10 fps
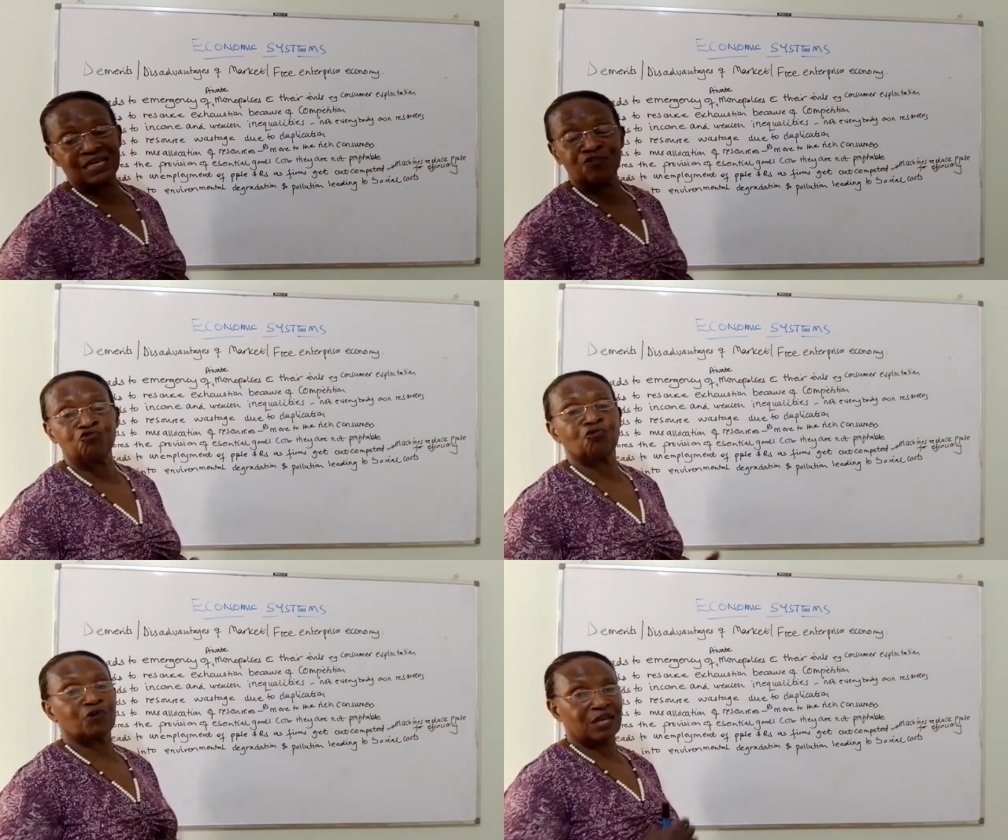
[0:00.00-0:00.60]
tend
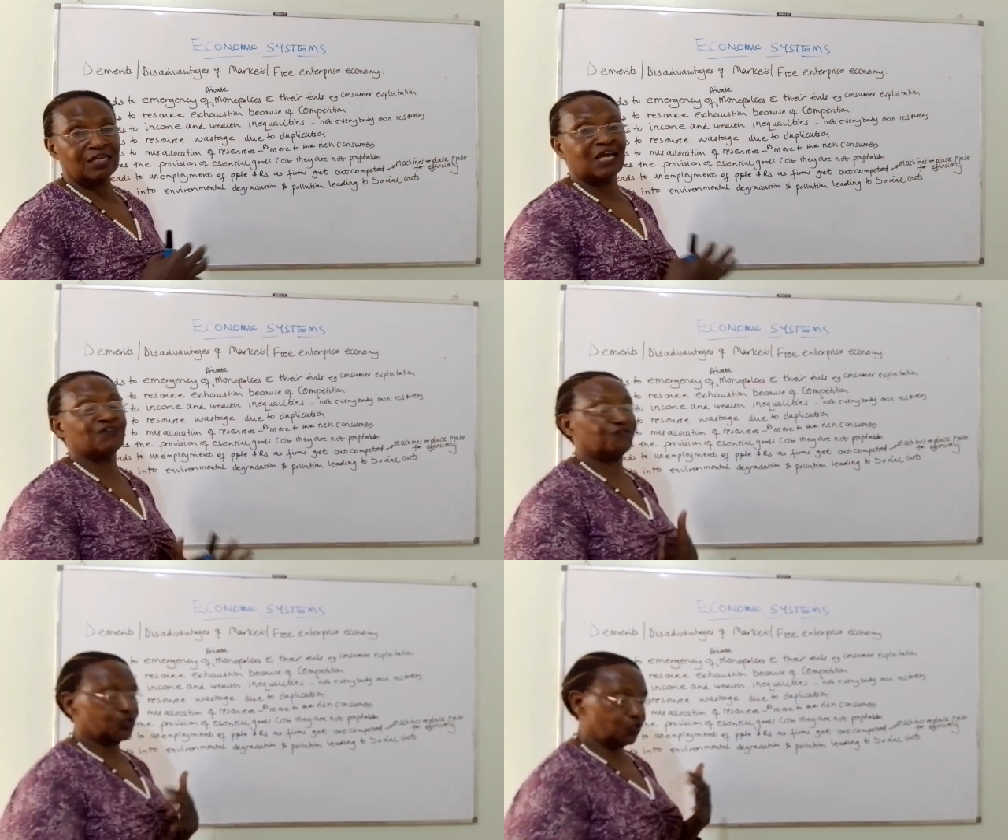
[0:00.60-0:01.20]
to create
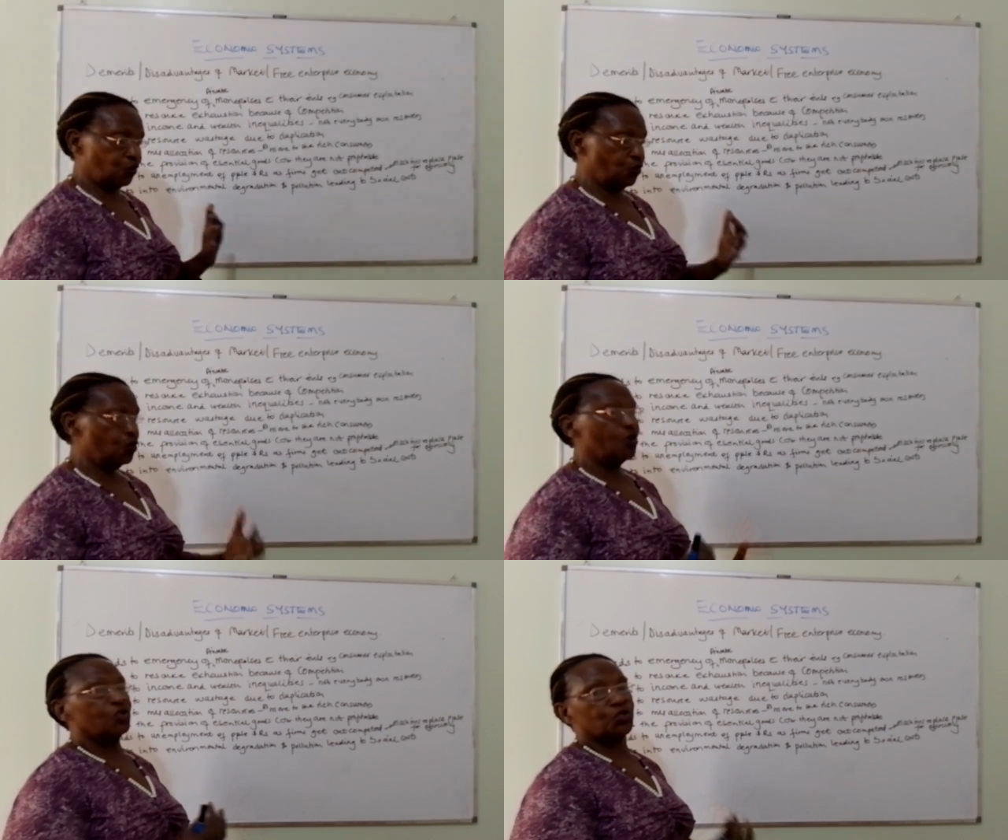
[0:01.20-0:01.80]

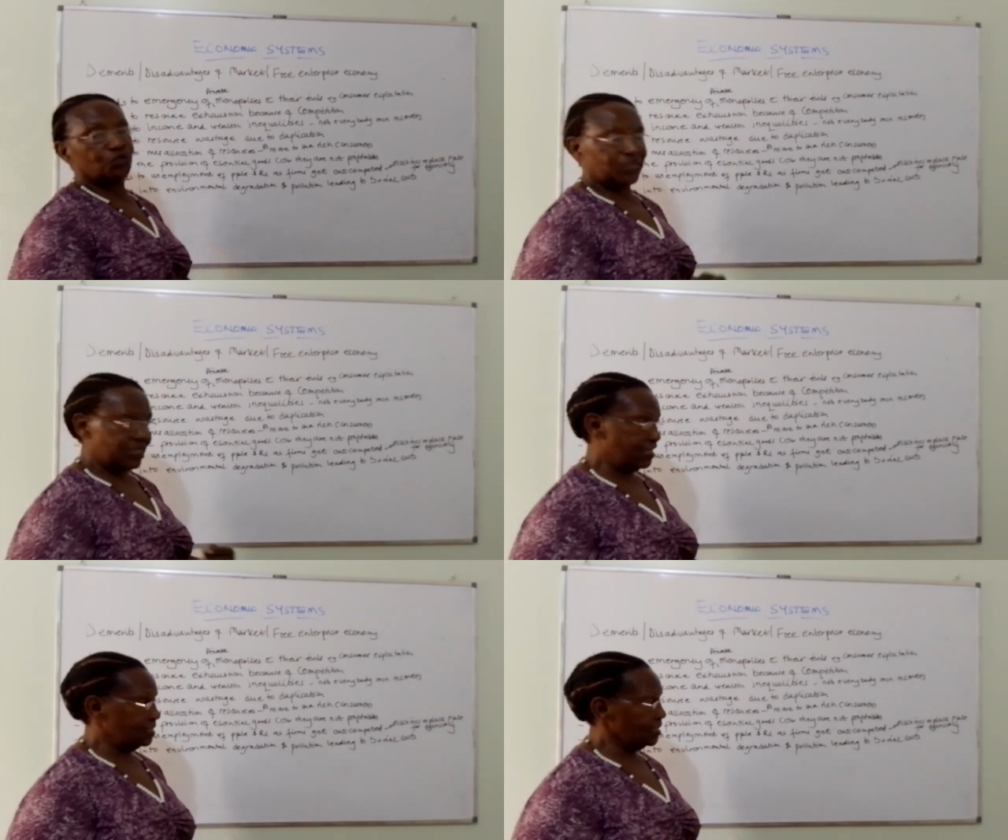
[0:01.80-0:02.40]
artificial
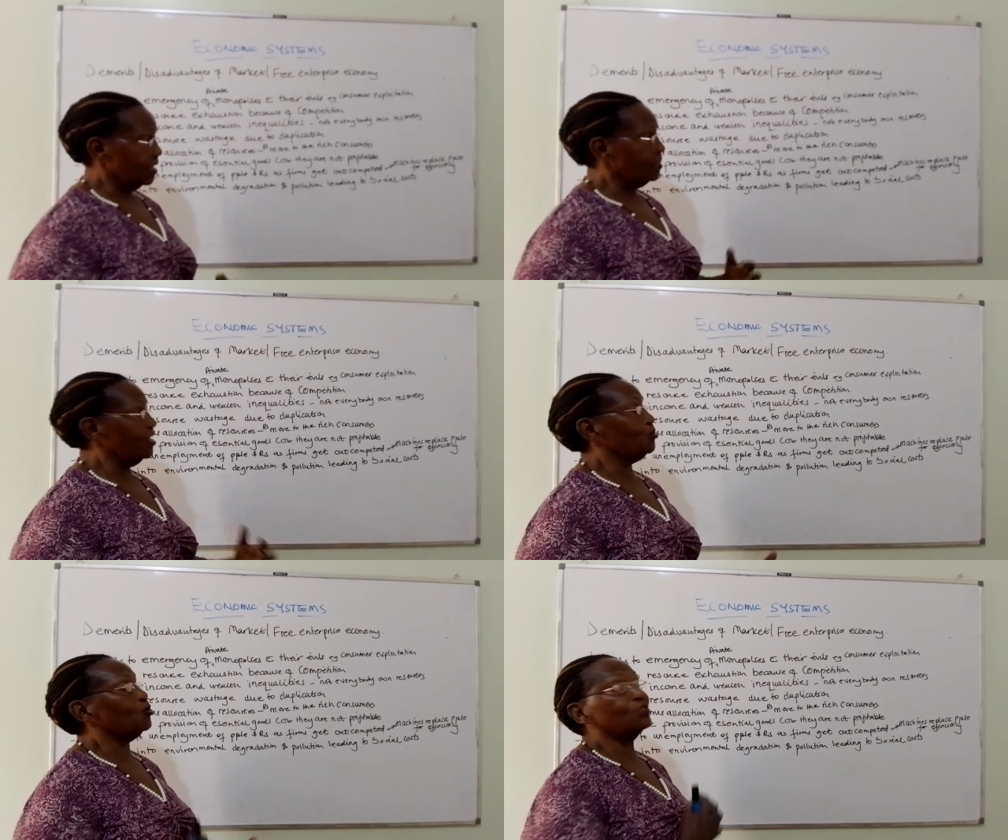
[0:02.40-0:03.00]
shortages.
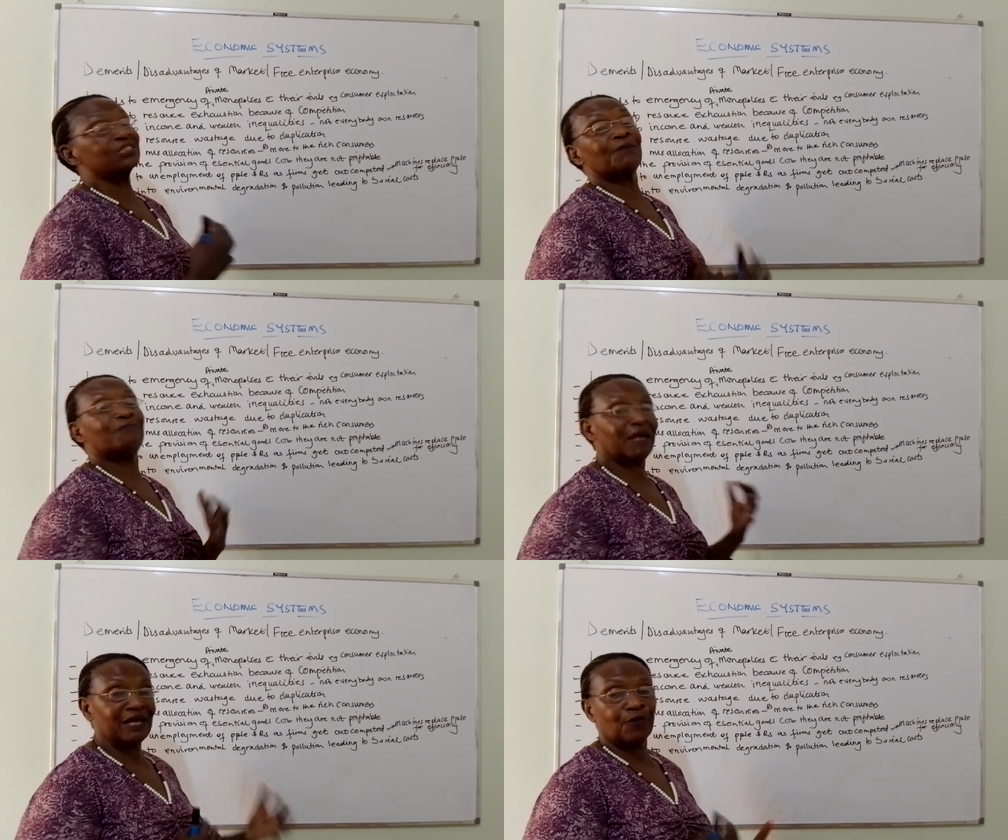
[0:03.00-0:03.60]
They don't
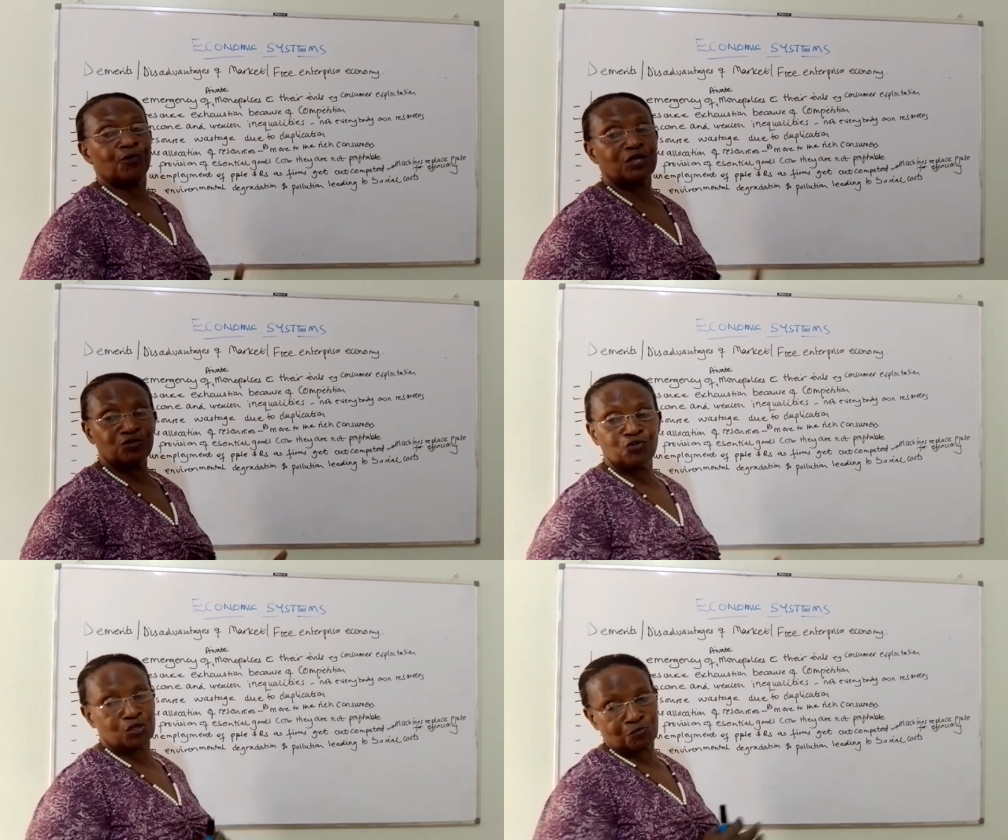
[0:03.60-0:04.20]
supply
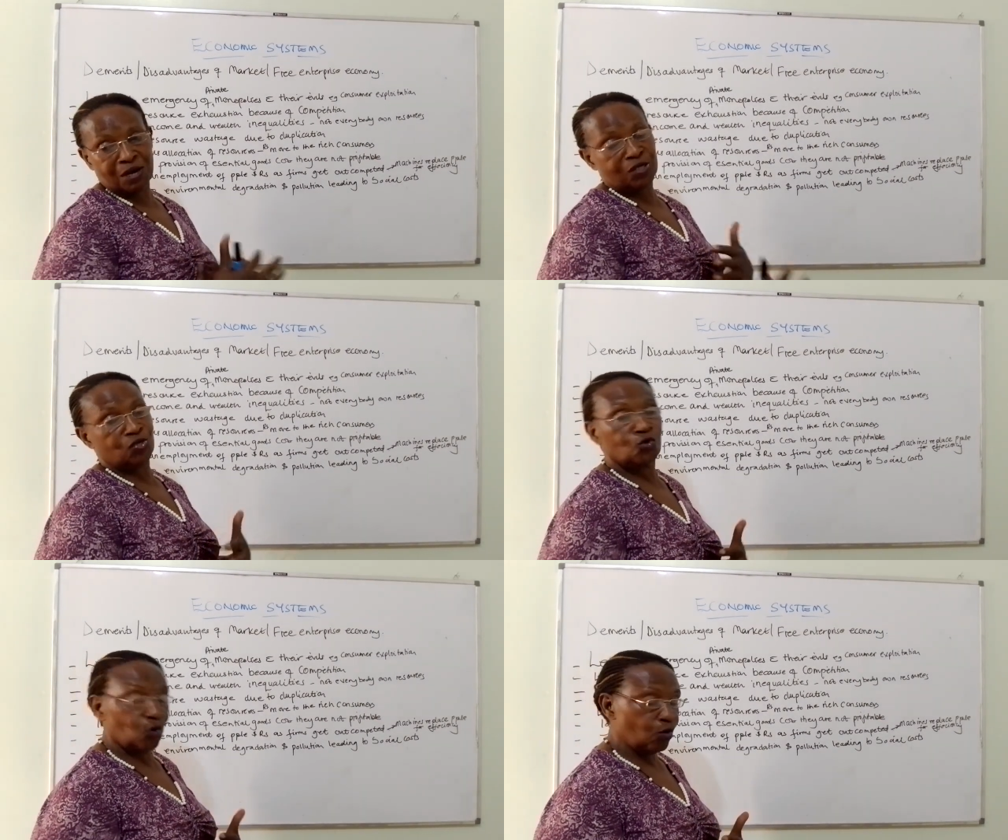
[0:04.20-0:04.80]
according to
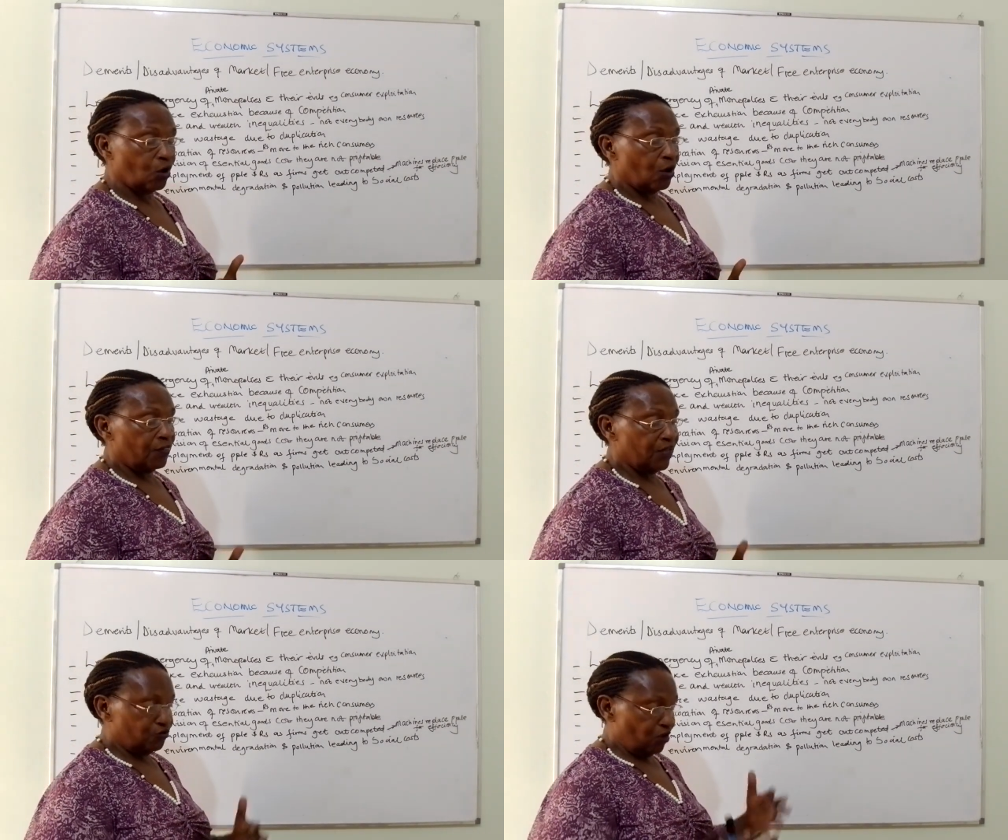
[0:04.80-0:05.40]
demand. No,
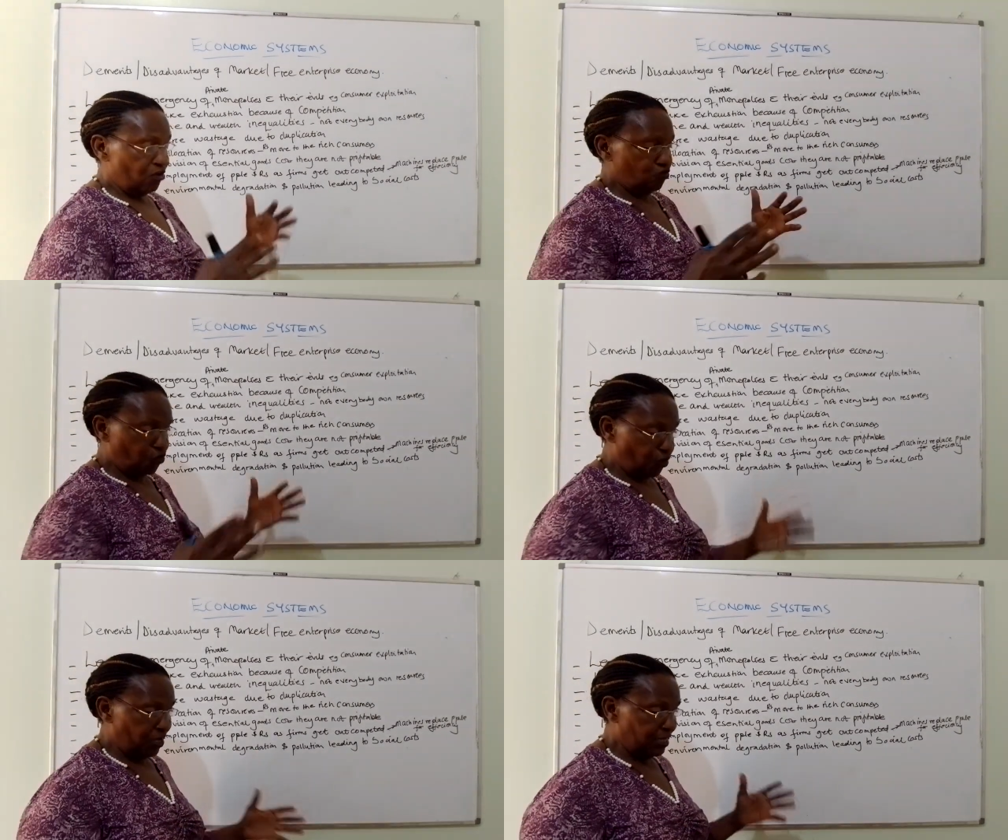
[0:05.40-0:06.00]
they try to
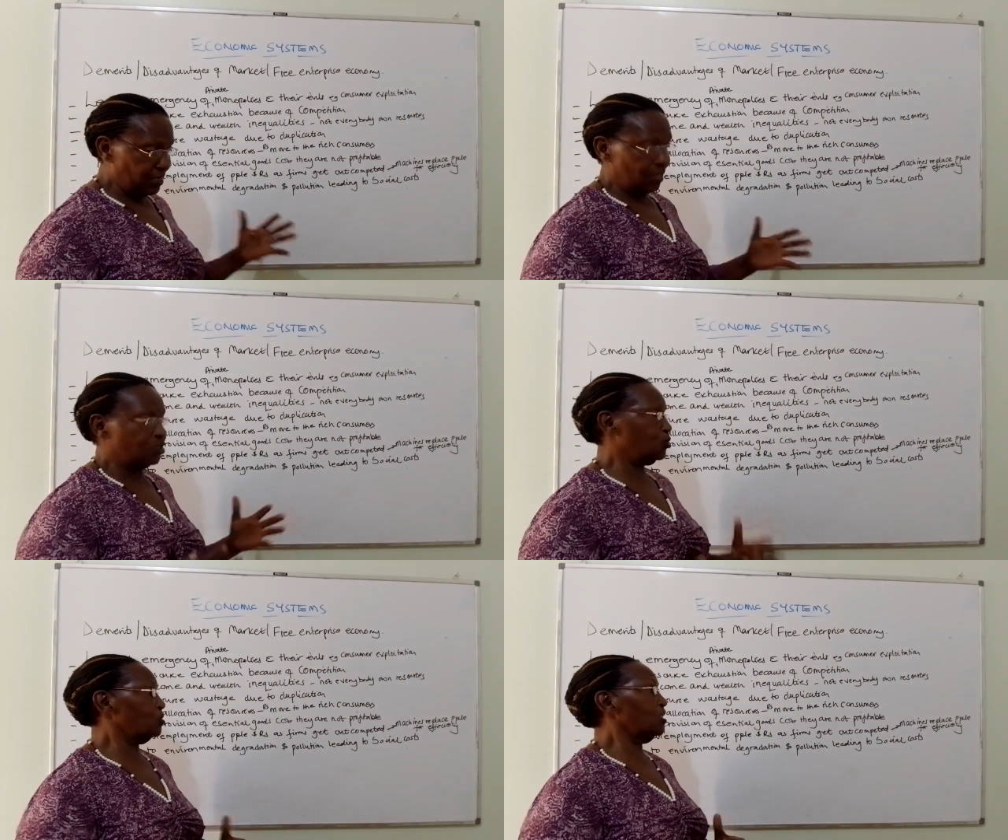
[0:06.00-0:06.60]
create
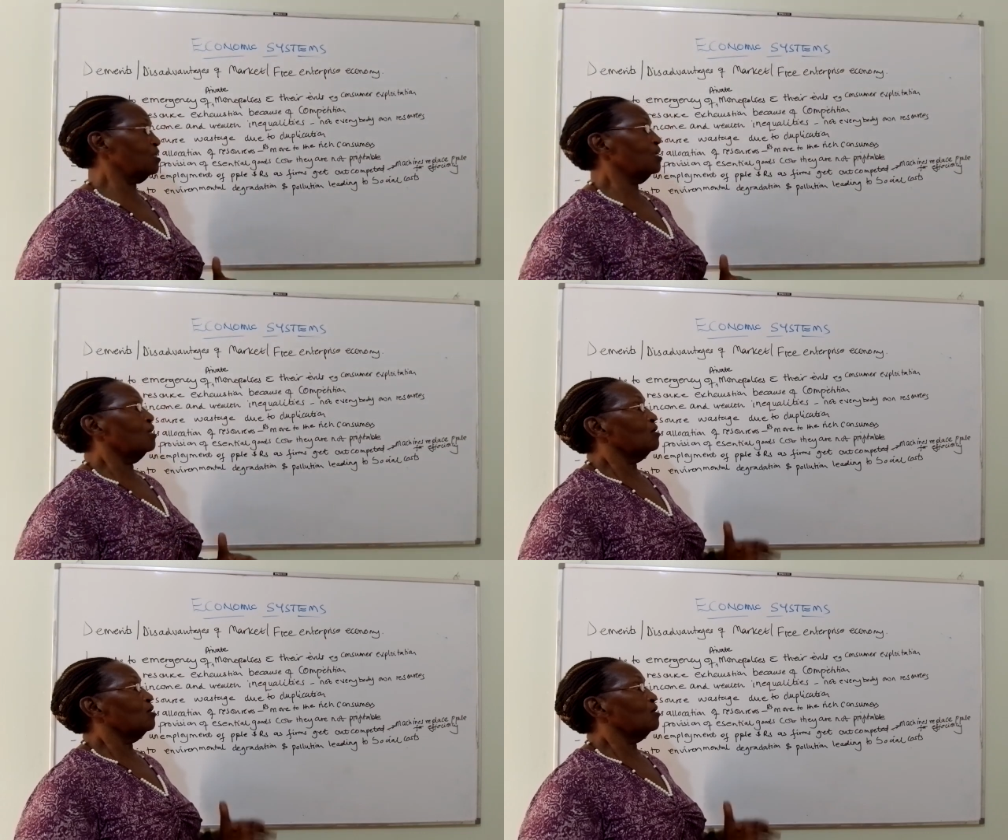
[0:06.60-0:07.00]
that shortage